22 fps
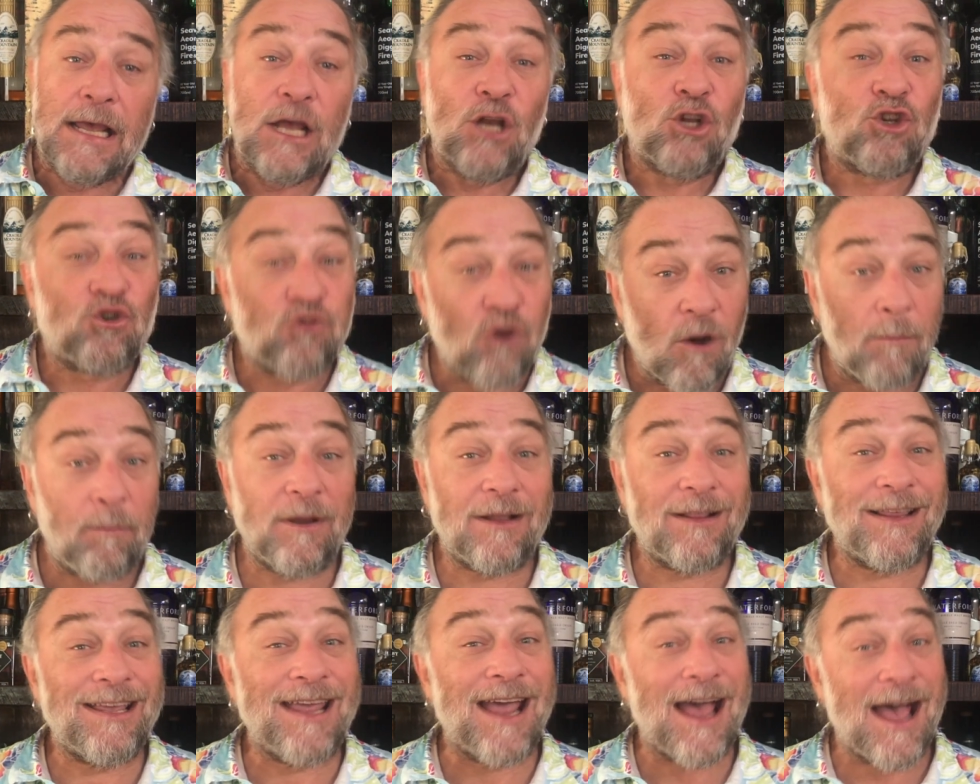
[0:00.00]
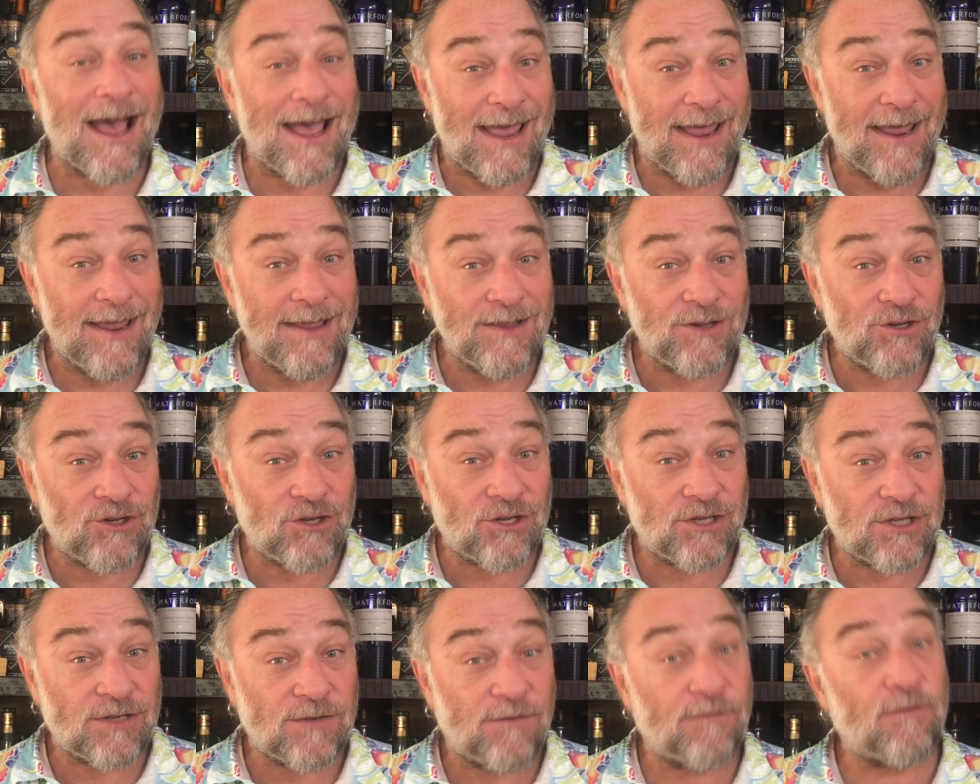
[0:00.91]
Tropically aged
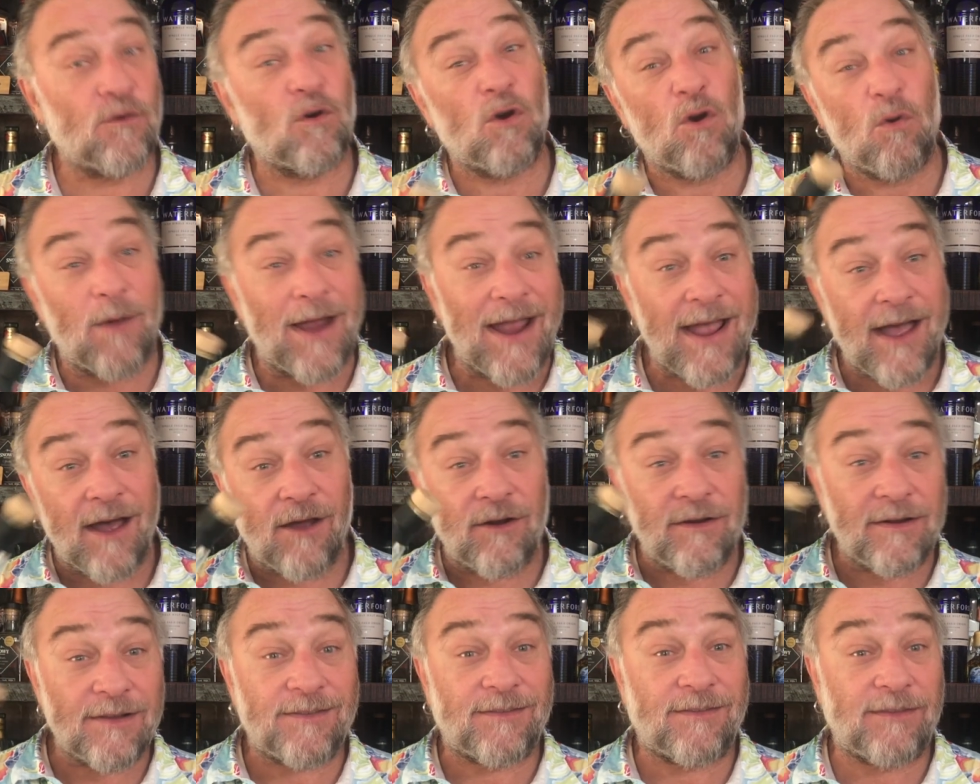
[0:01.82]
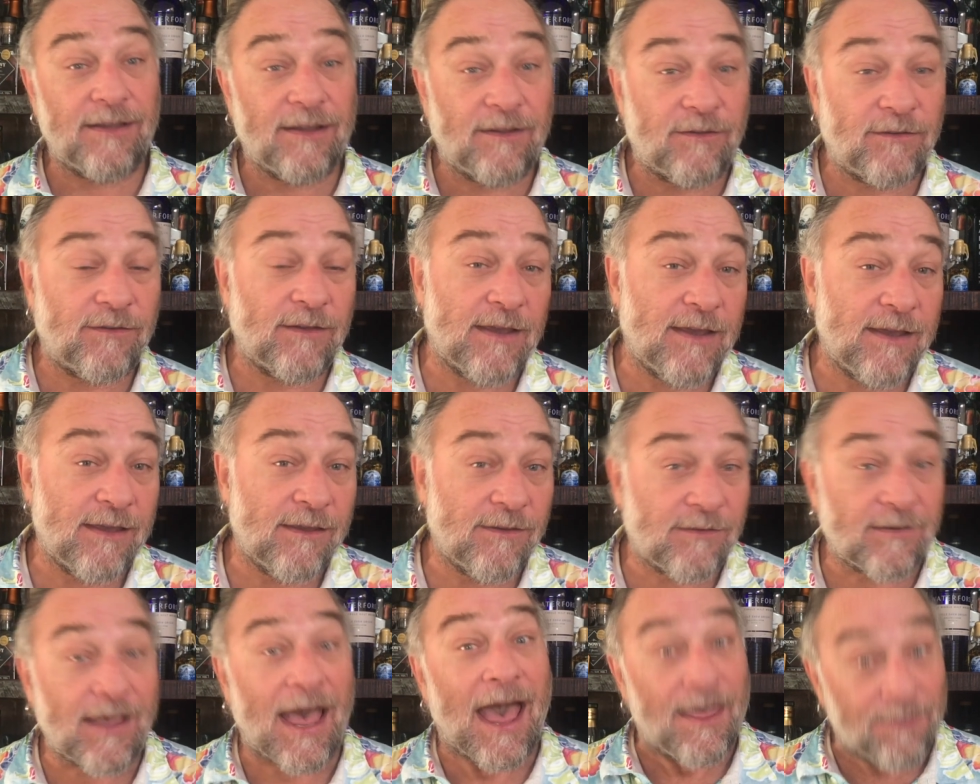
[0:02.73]
for around 6
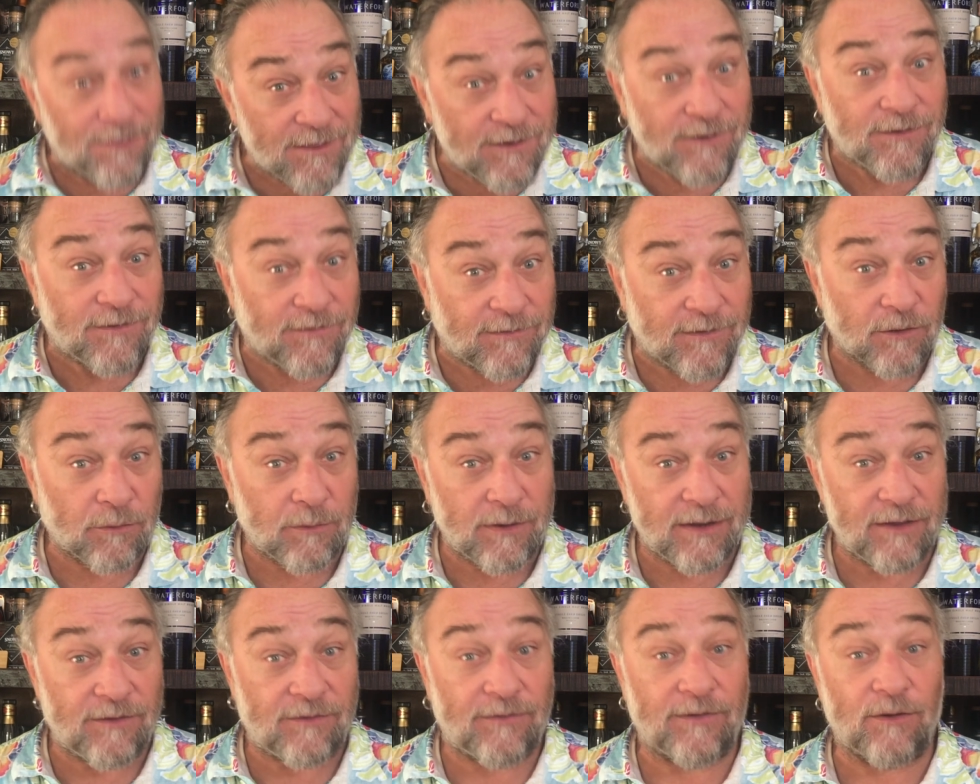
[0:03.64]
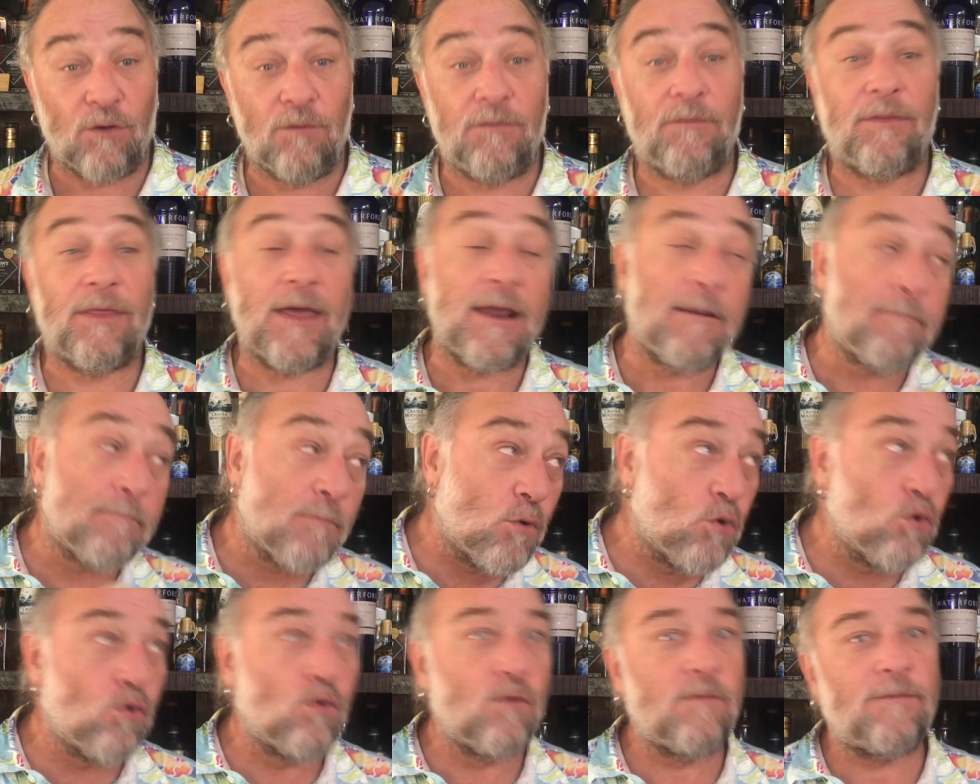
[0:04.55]
years at the distillery itself, then
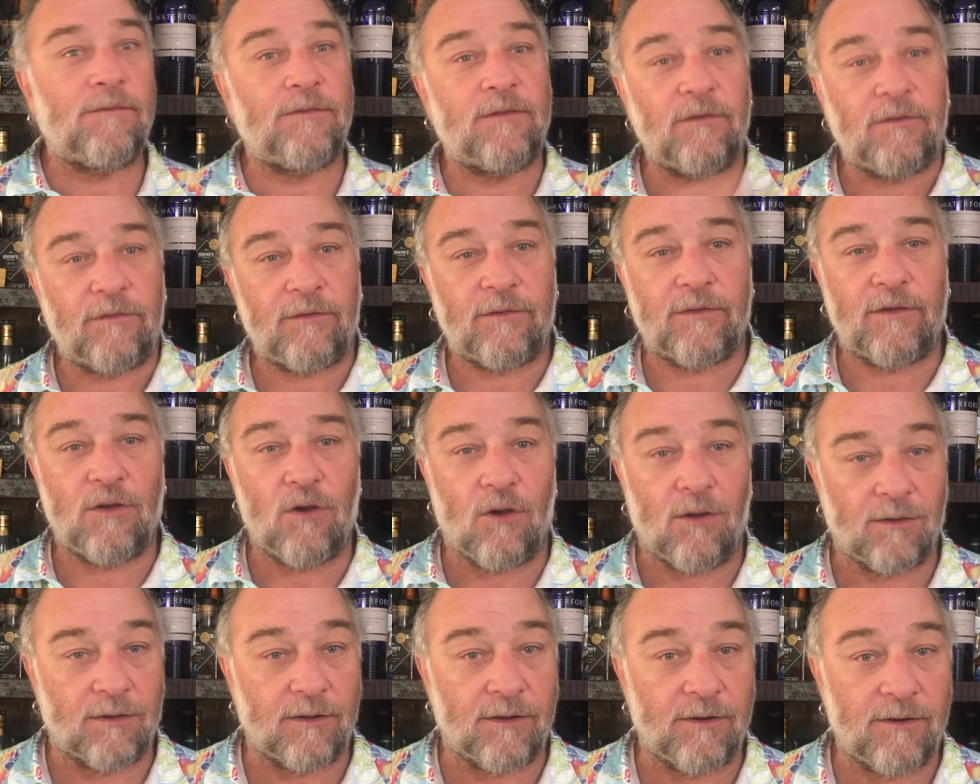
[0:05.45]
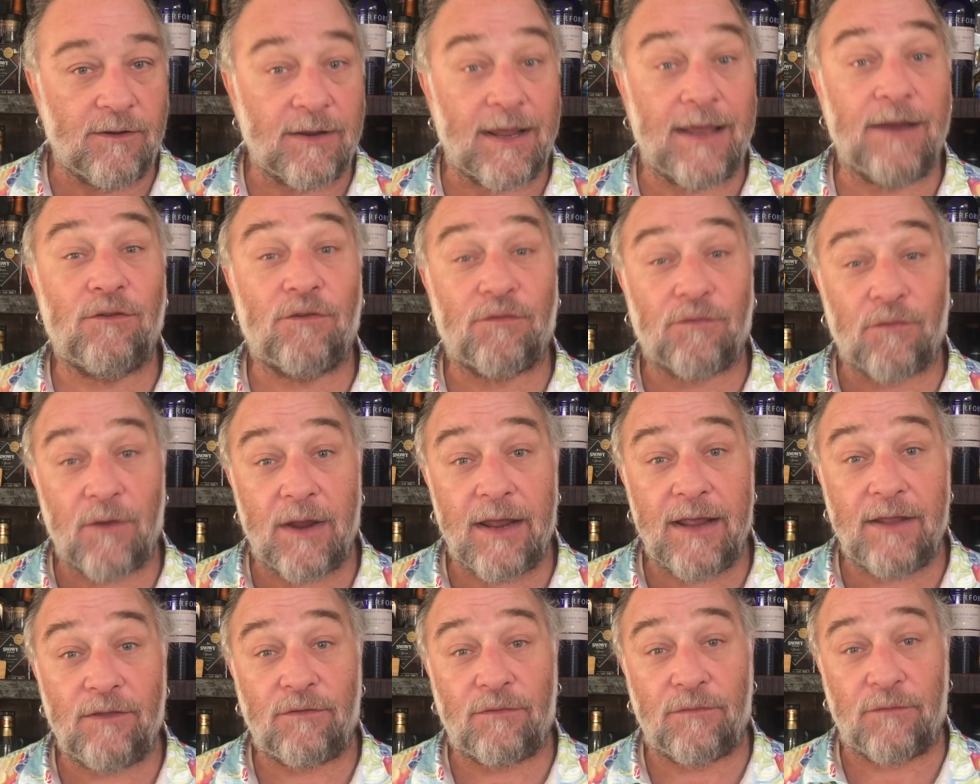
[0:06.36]
moved to Scotland and
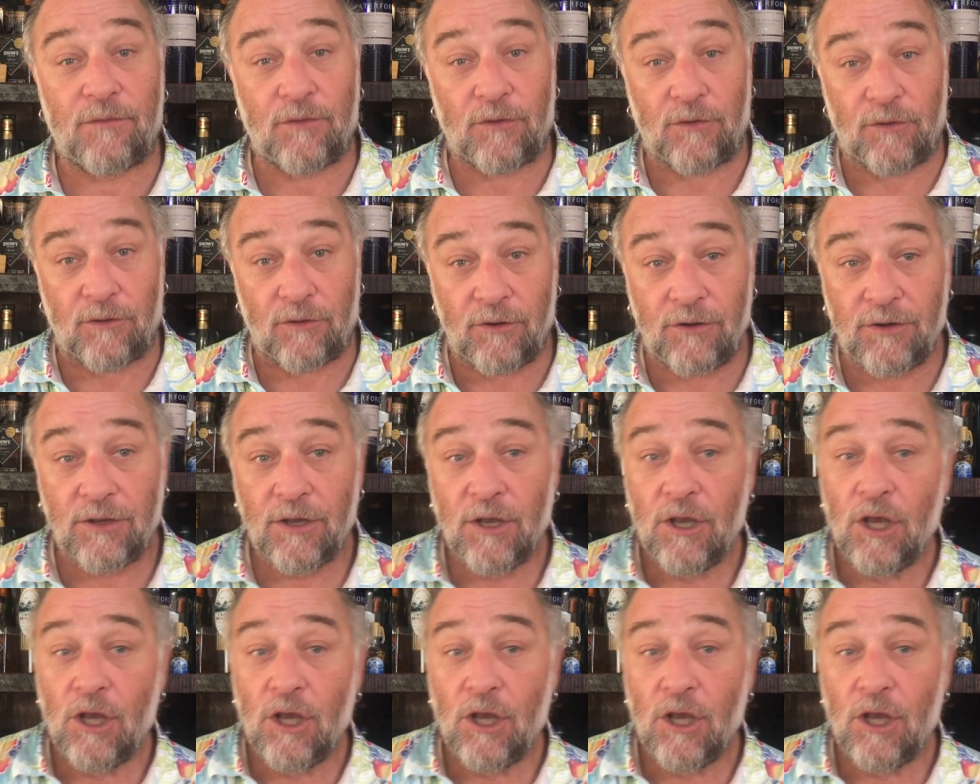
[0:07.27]
transferred